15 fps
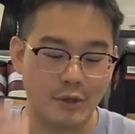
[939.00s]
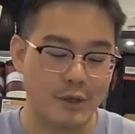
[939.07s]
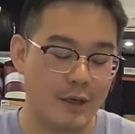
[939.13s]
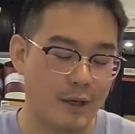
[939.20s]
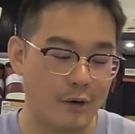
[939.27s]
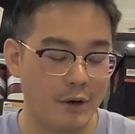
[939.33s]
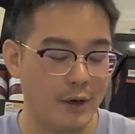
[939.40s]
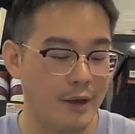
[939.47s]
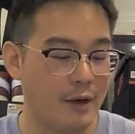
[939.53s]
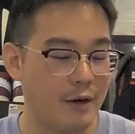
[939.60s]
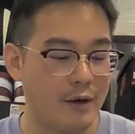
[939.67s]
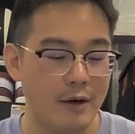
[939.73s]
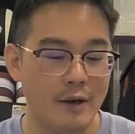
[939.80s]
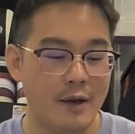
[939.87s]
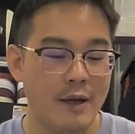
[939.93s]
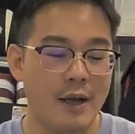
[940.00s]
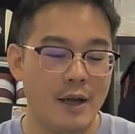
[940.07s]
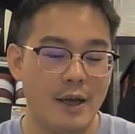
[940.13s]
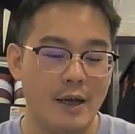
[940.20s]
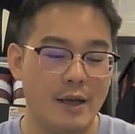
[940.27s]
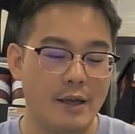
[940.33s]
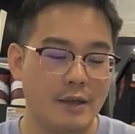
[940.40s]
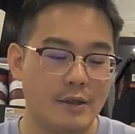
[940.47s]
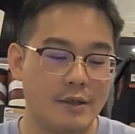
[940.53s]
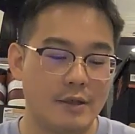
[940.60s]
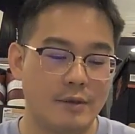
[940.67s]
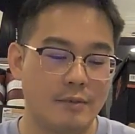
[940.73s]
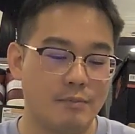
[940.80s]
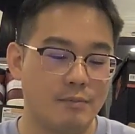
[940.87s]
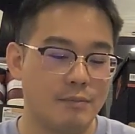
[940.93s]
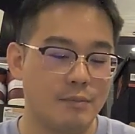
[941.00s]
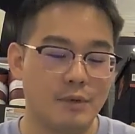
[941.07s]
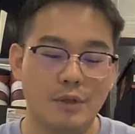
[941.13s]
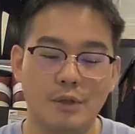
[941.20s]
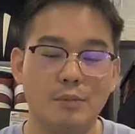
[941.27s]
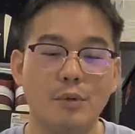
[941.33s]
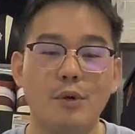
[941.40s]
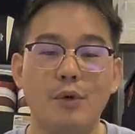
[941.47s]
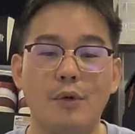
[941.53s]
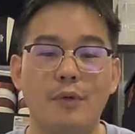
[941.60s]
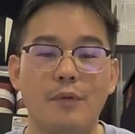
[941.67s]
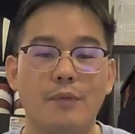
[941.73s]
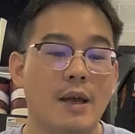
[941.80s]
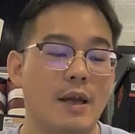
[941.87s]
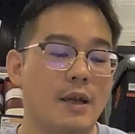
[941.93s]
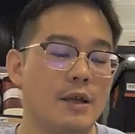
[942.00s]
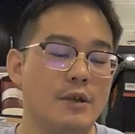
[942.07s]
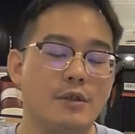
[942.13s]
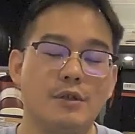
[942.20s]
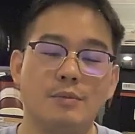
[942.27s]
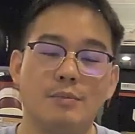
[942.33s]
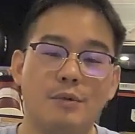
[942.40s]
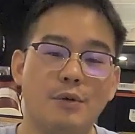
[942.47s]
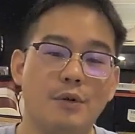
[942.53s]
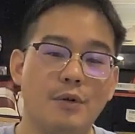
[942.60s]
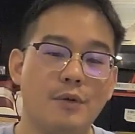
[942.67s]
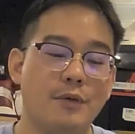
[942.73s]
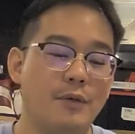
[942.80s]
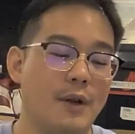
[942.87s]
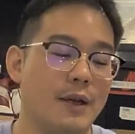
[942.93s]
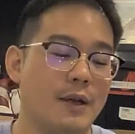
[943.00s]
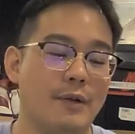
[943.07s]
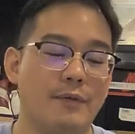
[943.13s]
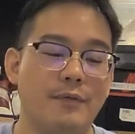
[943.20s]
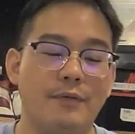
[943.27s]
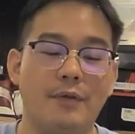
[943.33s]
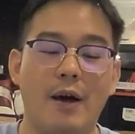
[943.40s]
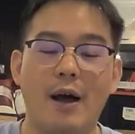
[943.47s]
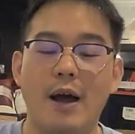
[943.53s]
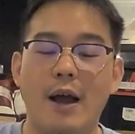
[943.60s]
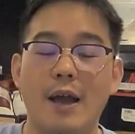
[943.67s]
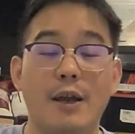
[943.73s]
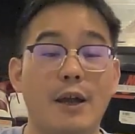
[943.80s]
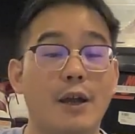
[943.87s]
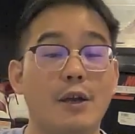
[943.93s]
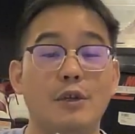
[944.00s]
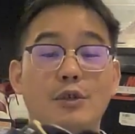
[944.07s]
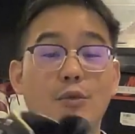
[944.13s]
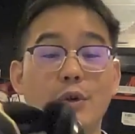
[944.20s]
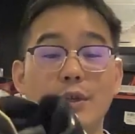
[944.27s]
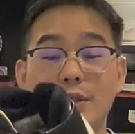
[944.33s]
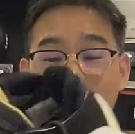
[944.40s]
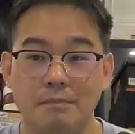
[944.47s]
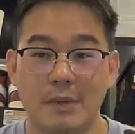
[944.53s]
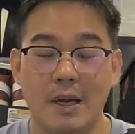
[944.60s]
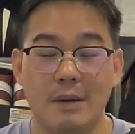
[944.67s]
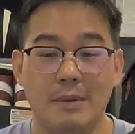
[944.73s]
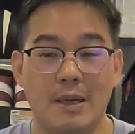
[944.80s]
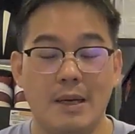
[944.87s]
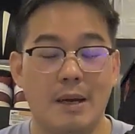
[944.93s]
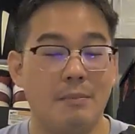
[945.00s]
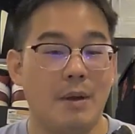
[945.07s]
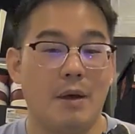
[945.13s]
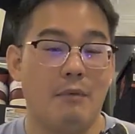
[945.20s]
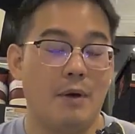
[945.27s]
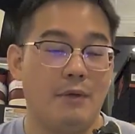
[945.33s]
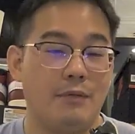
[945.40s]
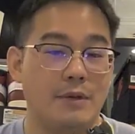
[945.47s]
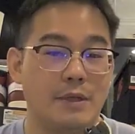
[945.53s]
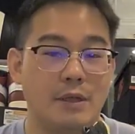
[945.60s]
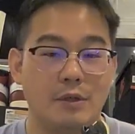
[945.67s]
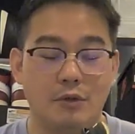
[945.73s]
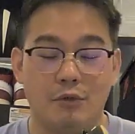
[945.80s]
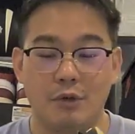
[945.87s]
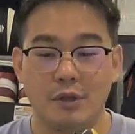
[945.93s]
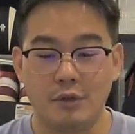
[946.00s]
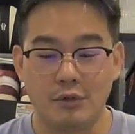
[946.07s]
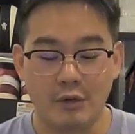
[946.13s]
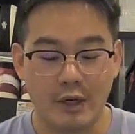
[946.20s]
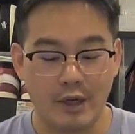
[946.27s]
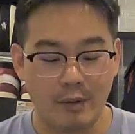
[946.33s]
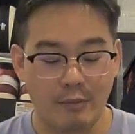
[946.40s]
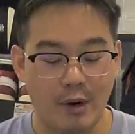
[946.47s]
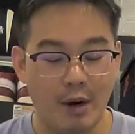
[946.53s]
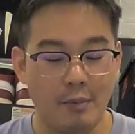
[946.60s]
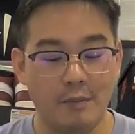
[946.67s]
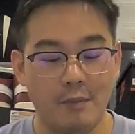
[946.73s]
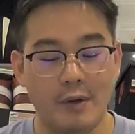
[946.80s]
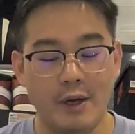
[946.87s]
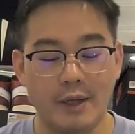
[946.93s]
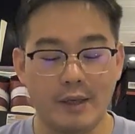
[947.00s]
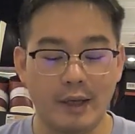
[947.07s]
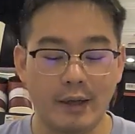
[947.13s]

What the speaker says: it earlier, it's smooth. It is smooth like a fine aged whiskey. I mean, I'm not referencing Jordan's drinking problem or anything.